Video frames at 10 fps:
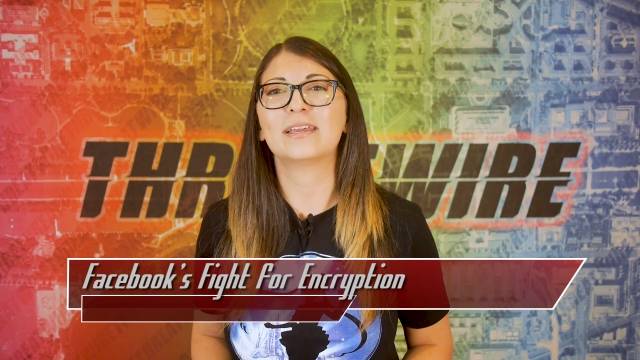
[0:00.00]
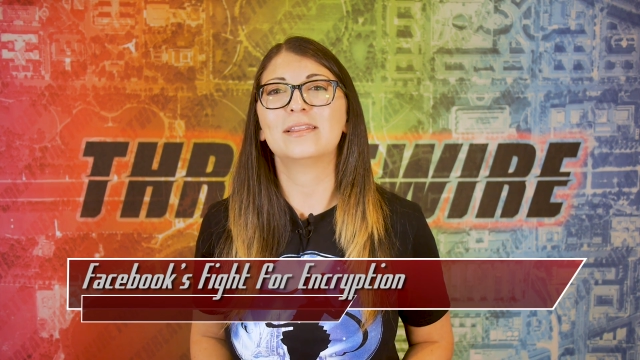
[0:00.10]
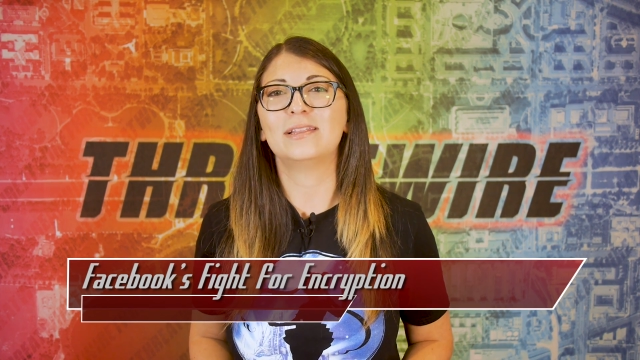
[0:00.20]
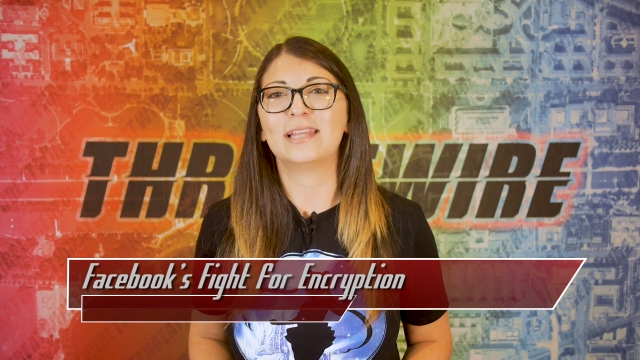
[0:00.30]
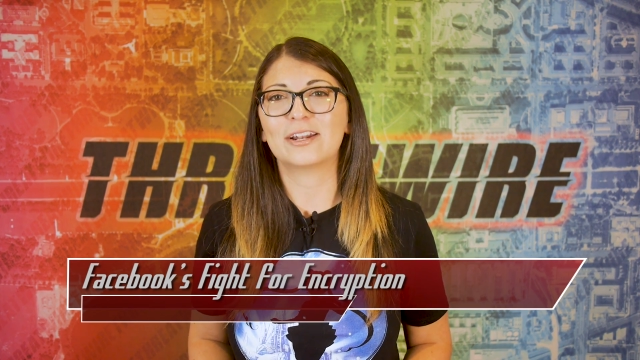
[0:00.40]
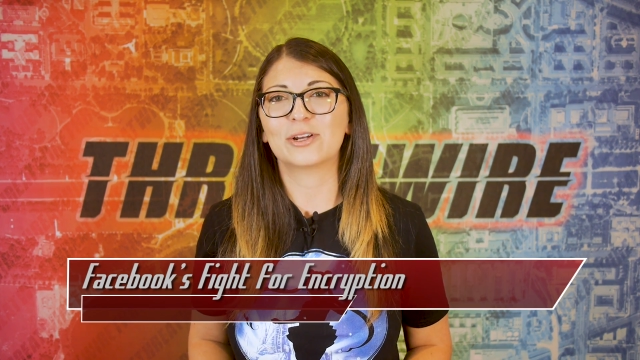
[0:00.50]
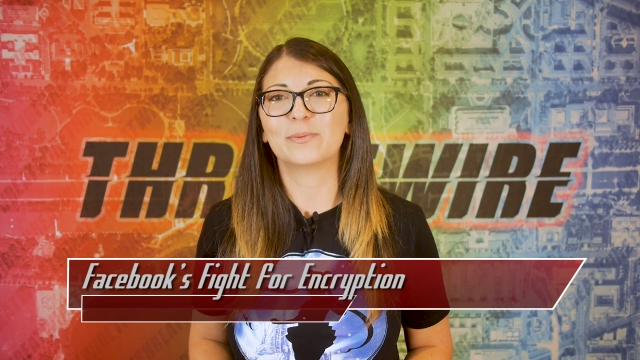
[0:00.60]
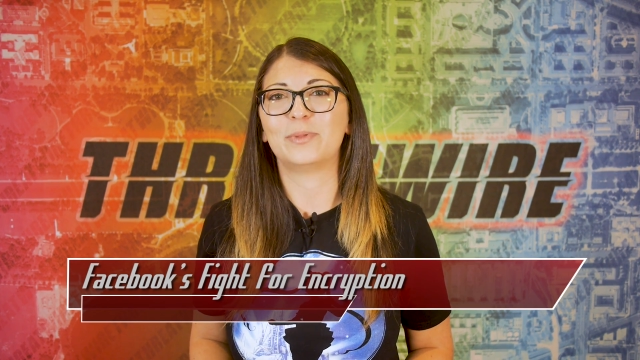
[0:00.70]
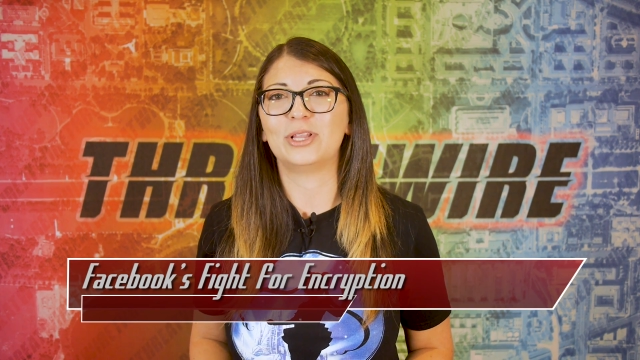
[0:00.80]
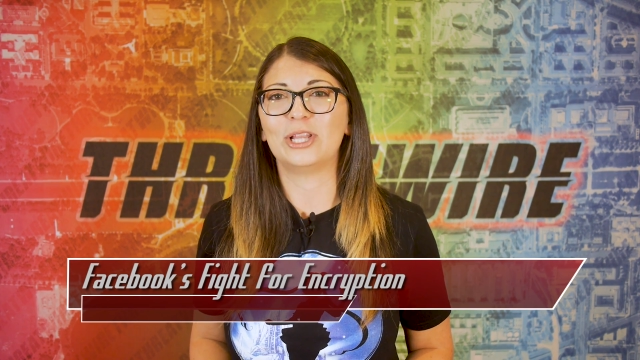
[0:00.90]
in the letter
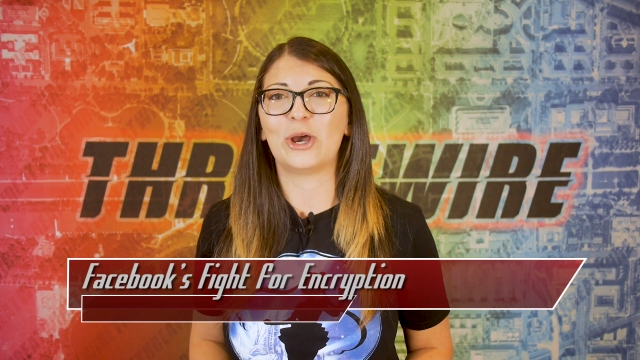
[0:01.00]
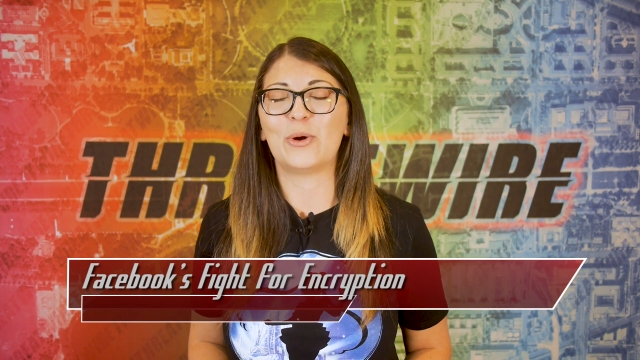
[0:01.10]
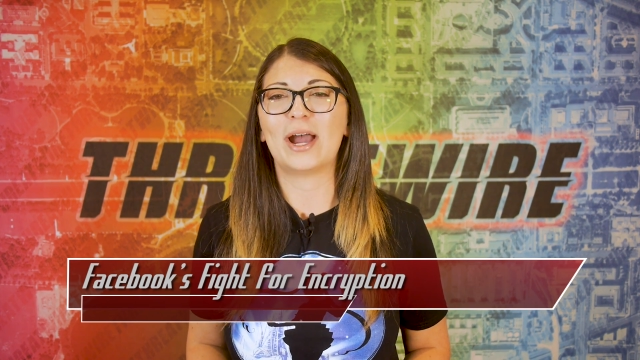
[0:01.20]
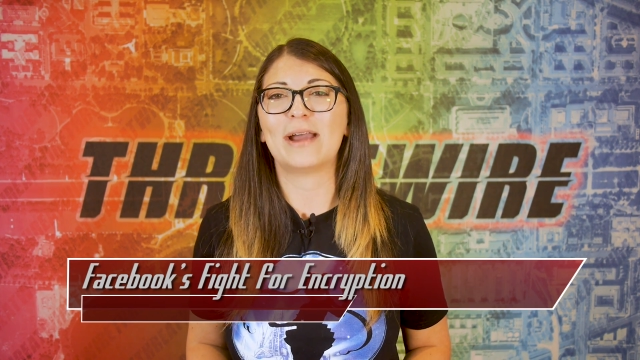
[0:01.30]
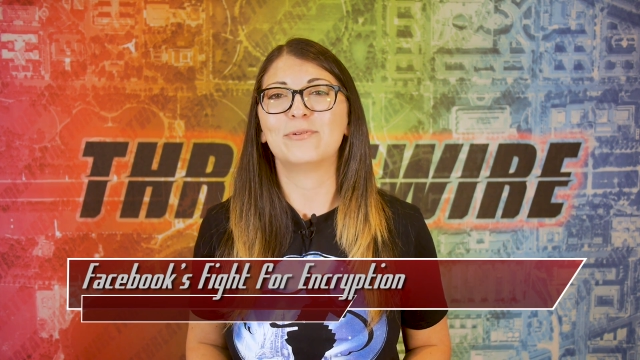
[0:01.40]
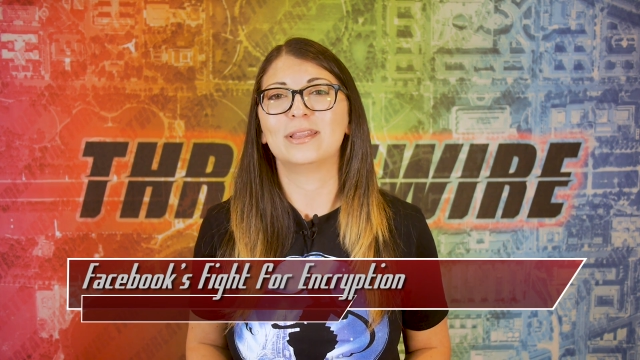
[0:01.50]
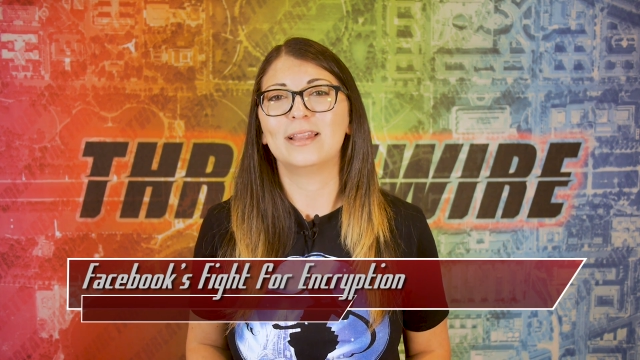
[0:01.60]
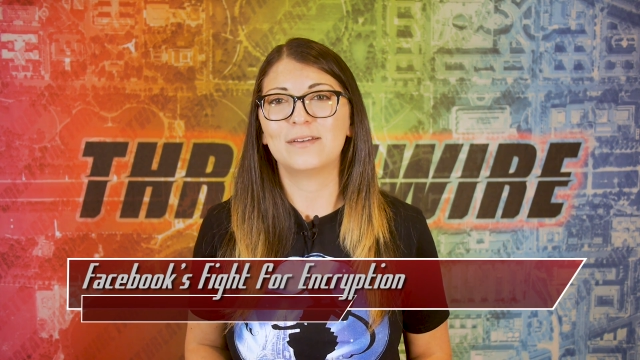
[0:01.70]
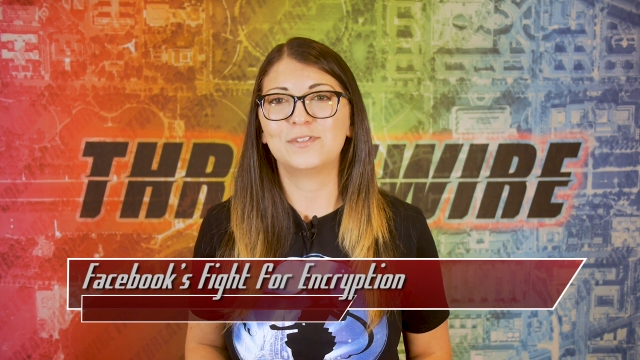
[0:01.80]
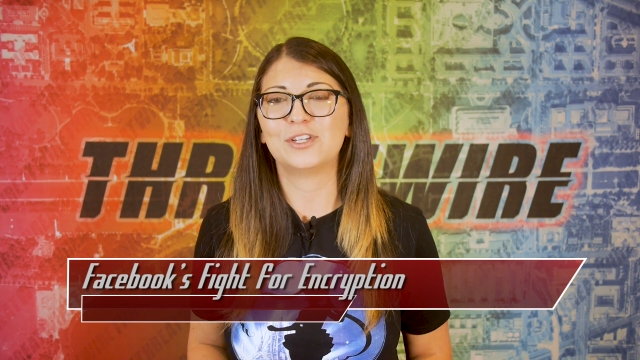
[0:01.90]
below. I would
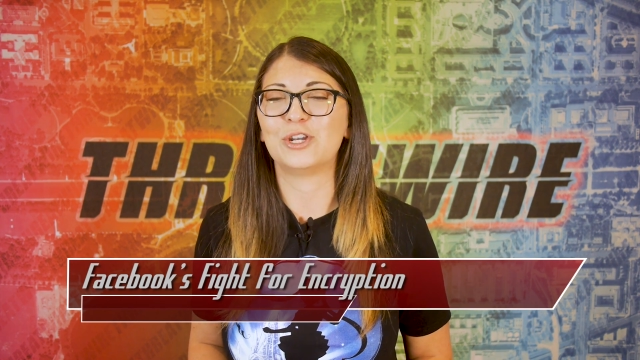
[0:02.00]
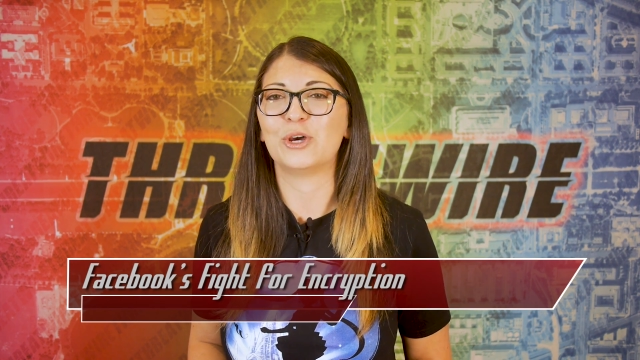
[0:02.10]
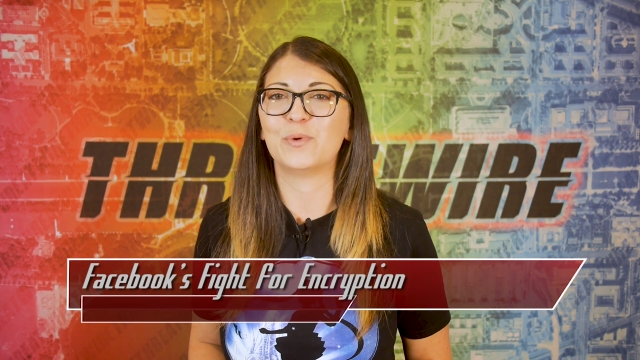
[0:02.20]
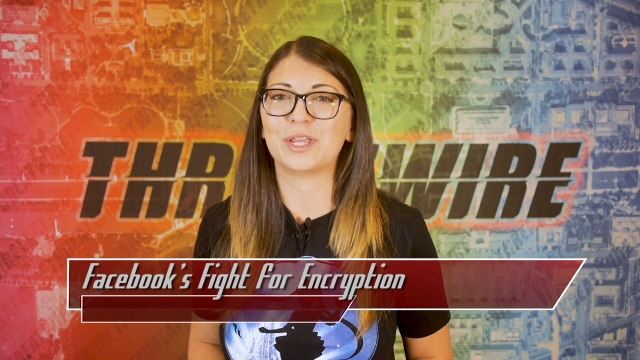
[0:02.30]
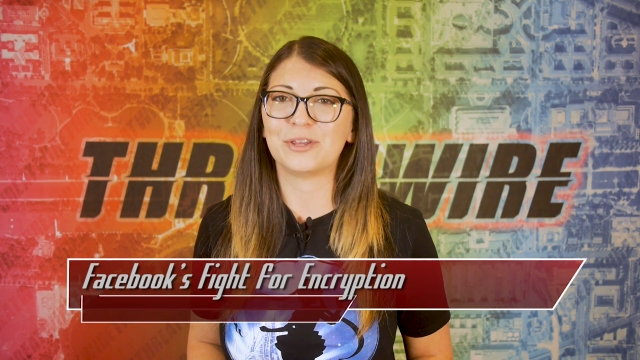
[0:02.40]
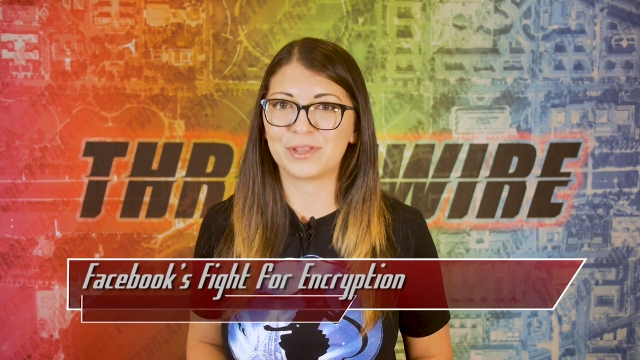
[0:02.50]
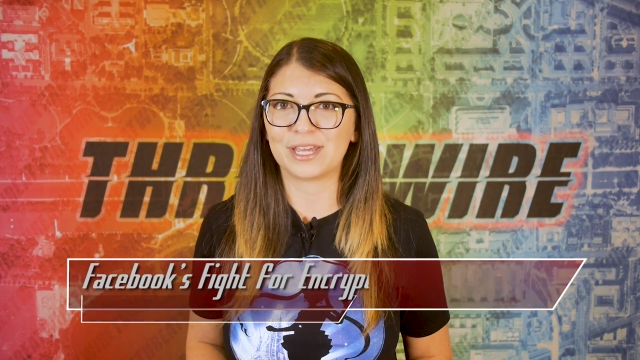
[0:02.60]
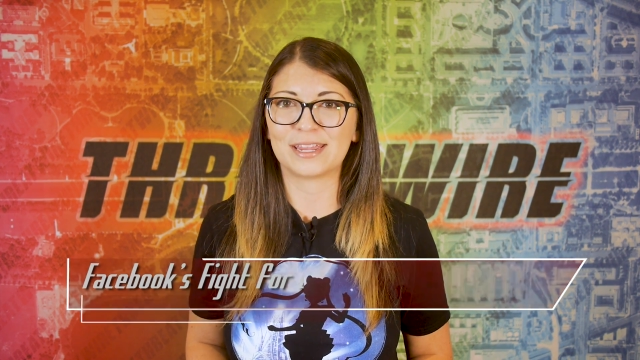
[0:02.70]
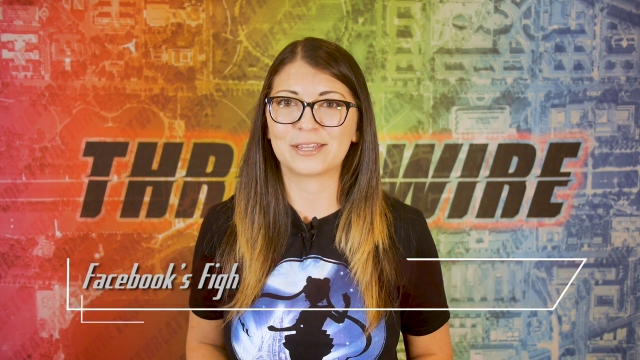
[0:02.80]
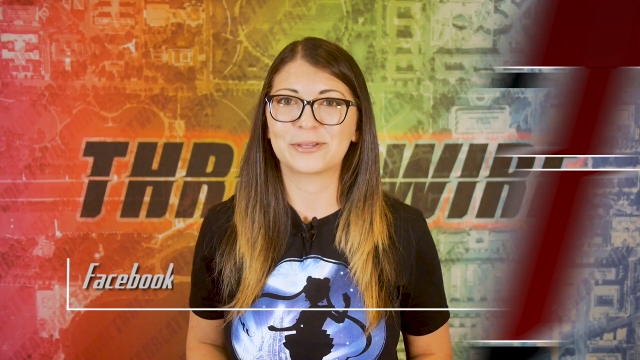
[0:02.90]
love to know what you think.